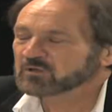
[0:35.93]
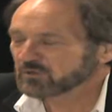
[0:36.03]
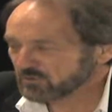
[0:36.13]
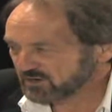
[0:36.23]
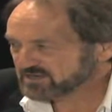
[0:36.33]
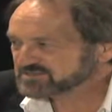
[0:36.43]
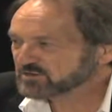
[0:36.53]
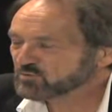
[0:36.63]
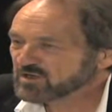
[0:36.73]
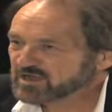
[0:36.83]
All right, so
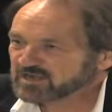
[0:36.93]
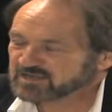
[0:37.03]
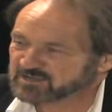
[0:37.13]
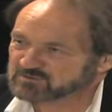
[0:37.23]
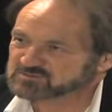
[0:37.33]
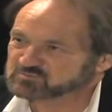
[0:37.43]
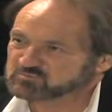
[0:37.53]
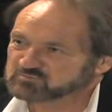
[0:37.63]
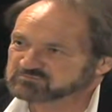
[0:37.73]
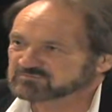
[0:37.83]
why are clouds
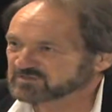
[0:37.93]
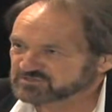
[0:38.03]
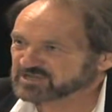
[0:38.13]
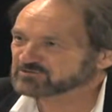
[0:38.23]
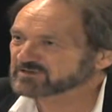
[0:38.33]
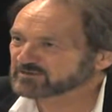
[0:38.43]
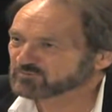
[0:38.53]
generally